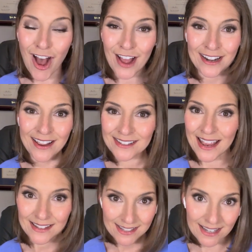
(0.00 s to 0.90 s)
on us
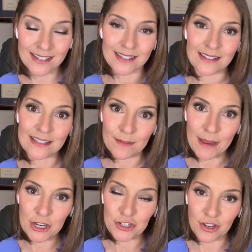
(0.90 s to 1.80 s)
as citizens to
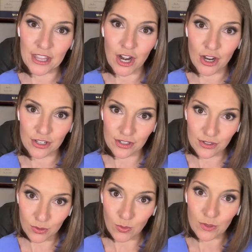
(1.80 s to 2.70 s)
make sure that our
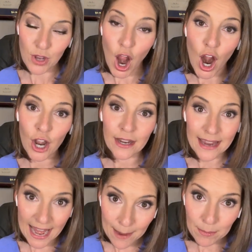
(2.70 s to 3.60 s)
schools are
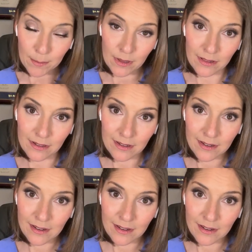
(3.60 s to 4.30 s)
capable